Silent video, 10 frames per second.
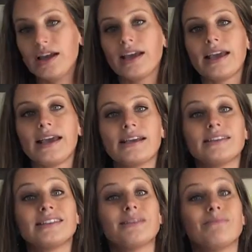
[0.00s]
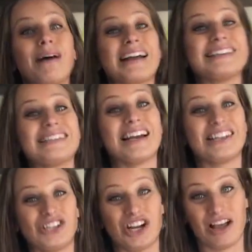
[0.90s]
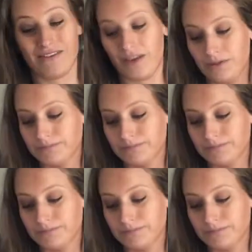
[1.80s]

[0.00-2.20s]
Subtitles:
is my Dutch oven.